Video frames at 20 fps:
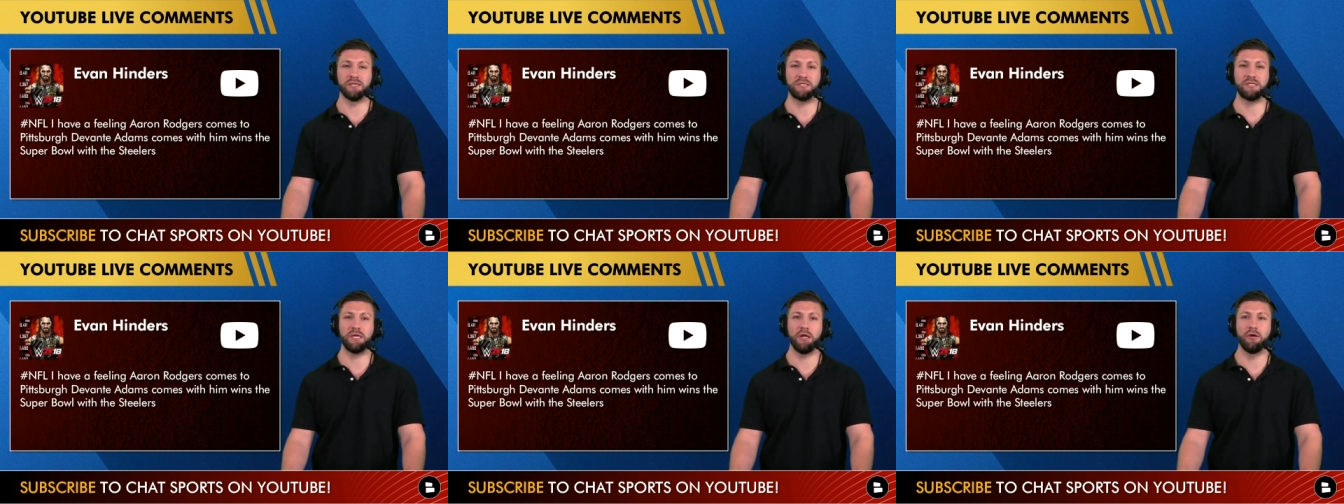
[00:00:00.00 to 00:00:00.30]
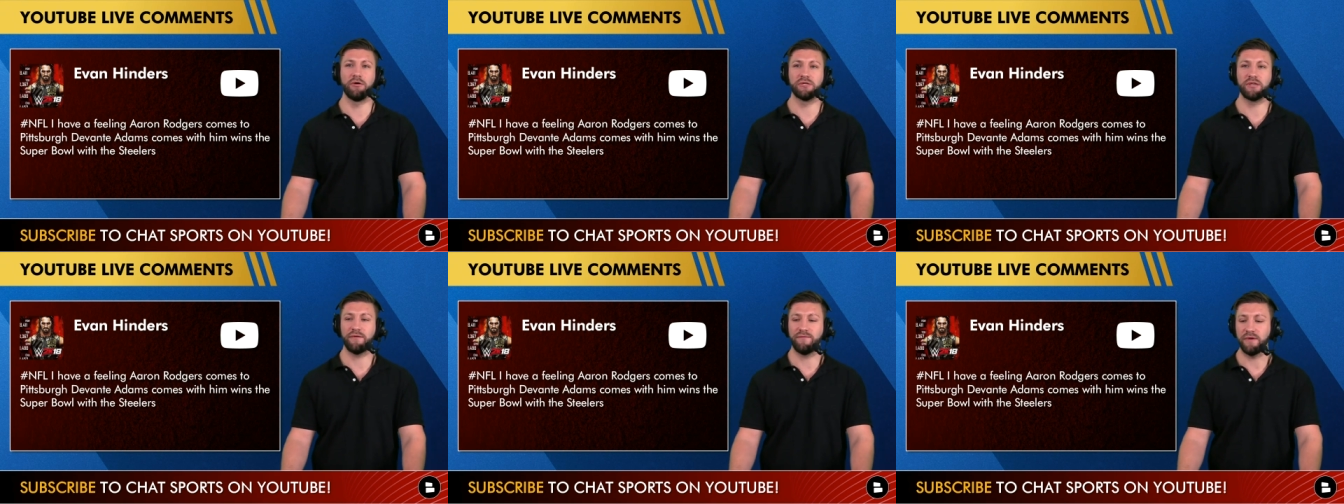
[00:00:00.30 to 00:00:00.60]

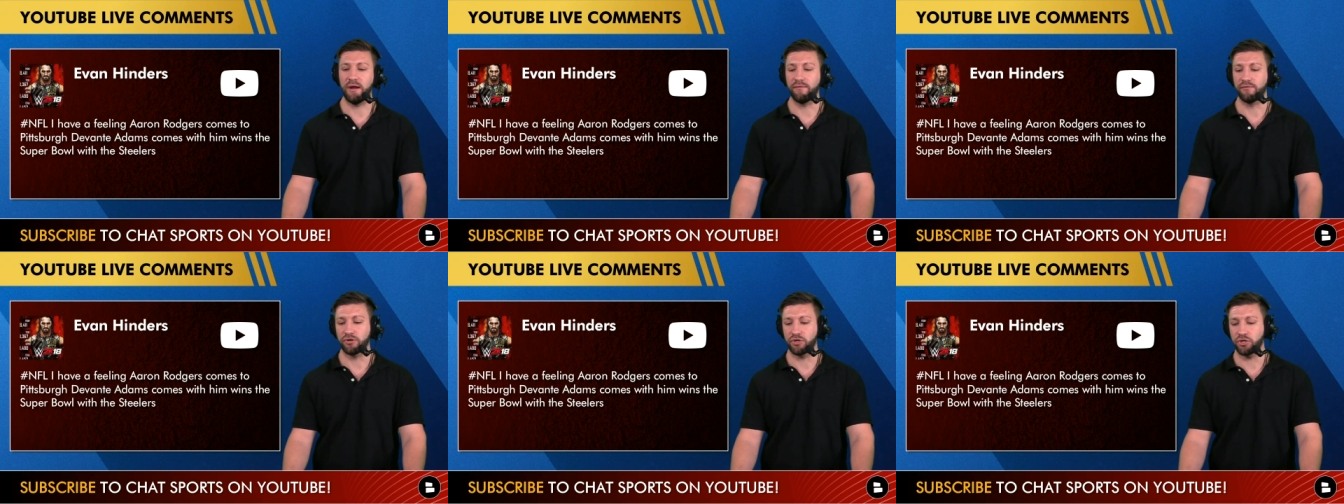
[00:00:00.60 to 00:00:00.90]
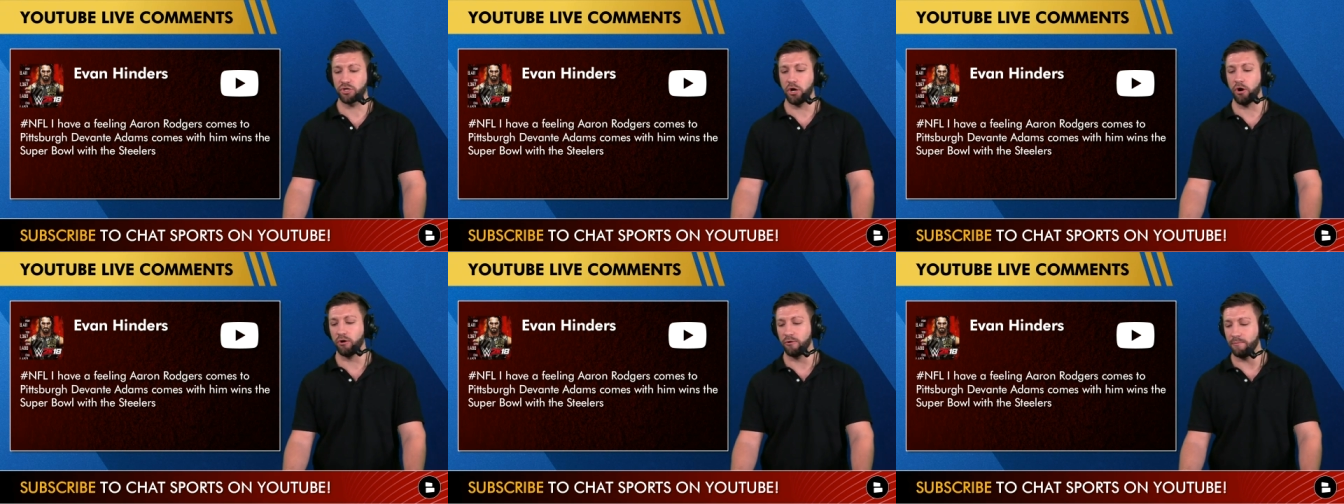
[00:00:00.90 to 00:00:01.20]
Steelers have never
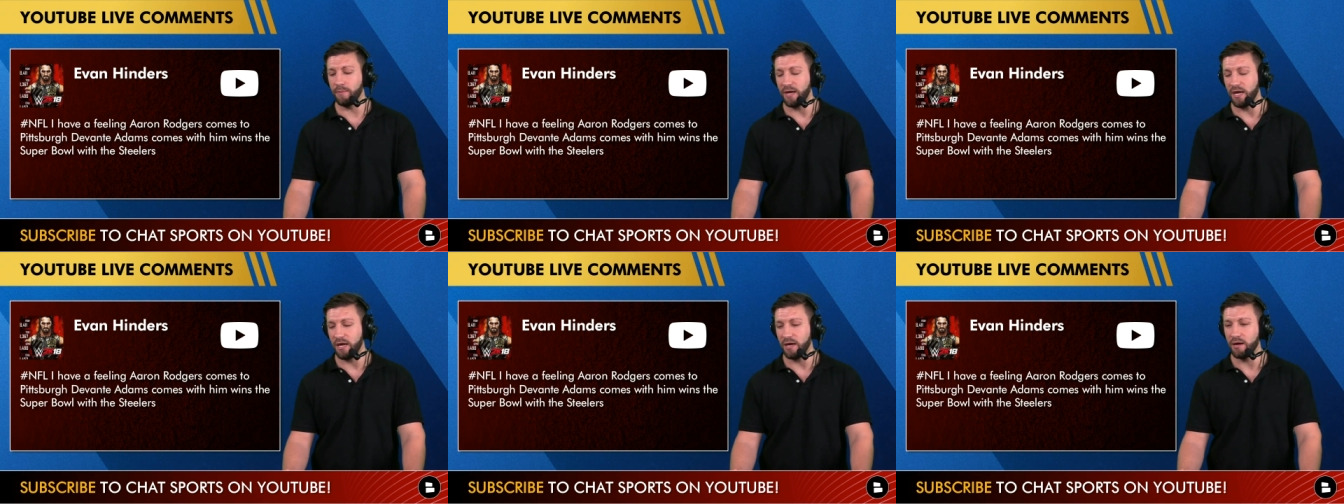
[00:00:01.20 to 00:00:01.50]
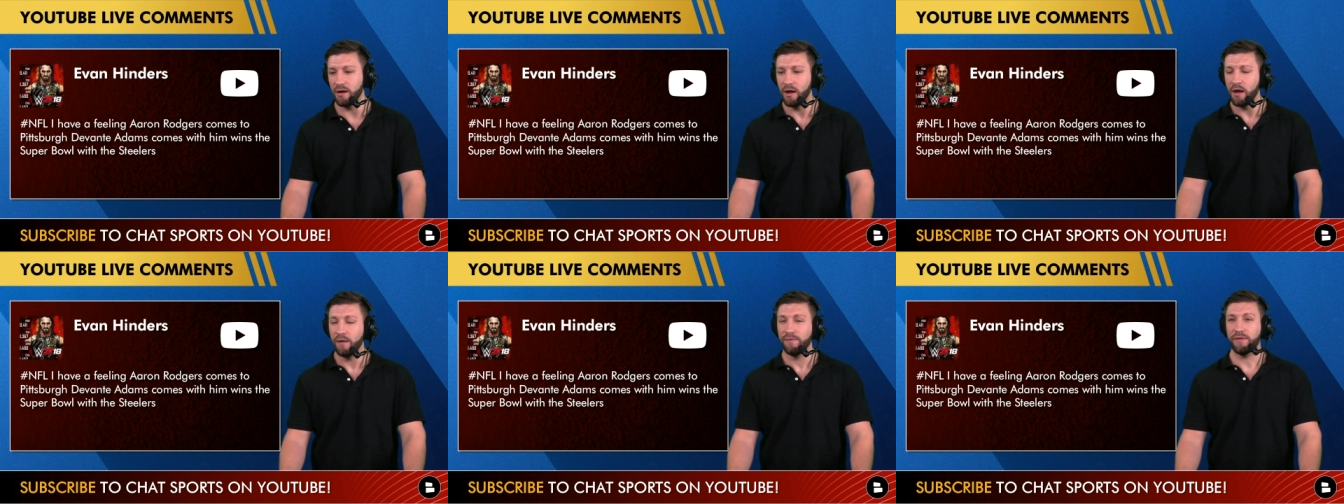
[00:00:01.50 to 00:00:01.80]
showed
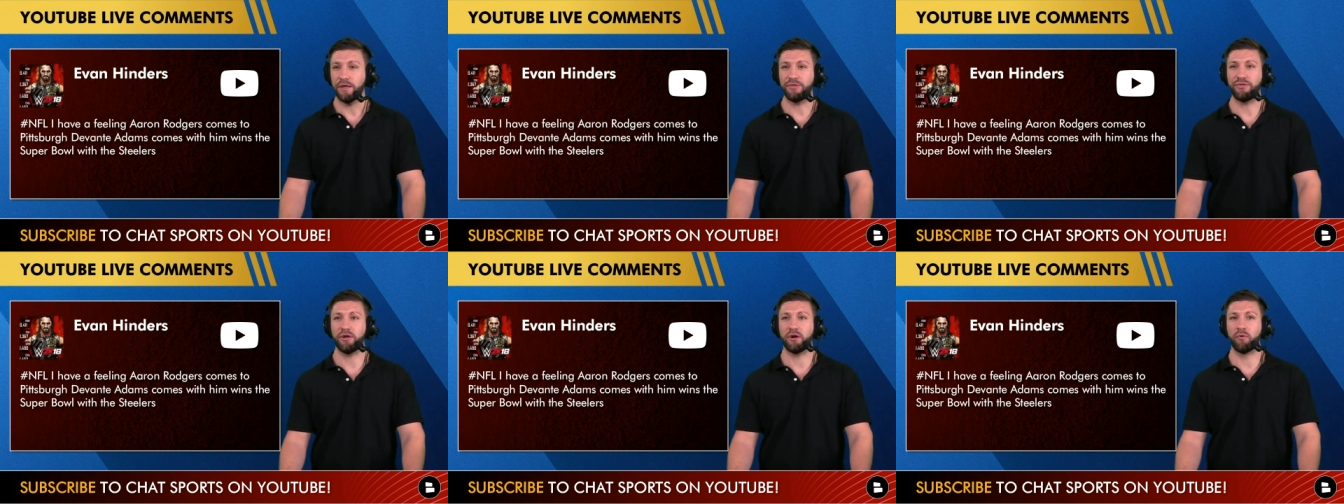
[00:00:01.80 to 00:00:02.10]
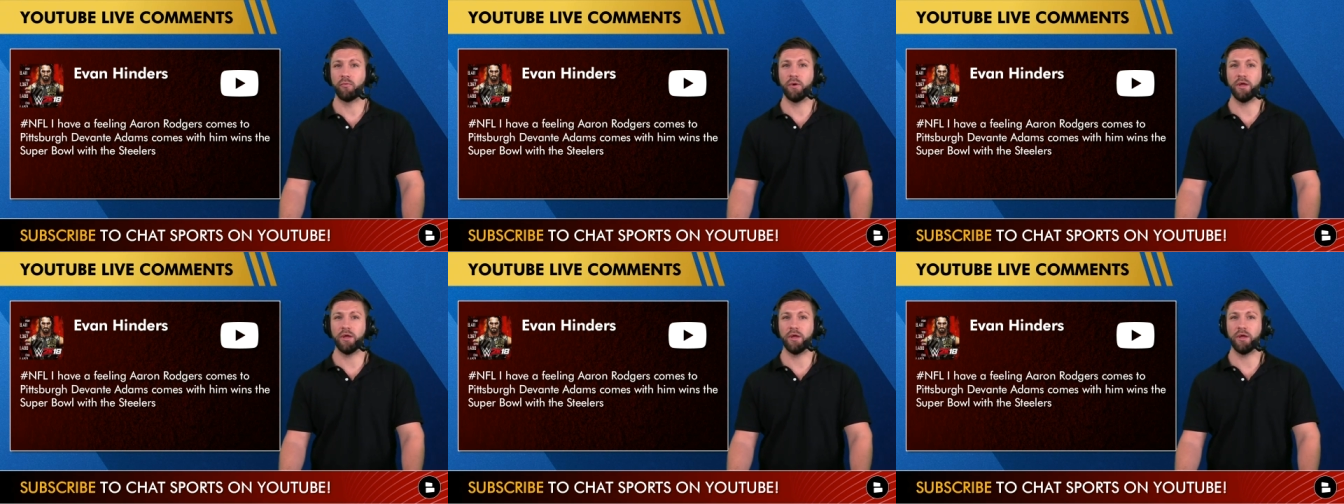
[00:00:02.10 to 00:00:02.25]
me that they're